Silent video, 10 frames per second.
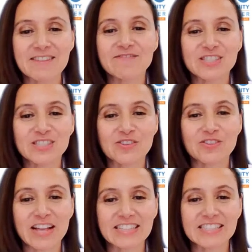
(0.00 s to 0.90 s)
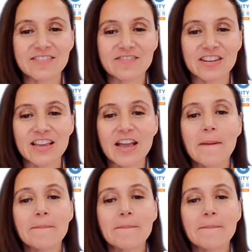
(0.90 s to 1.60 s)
in physical activity,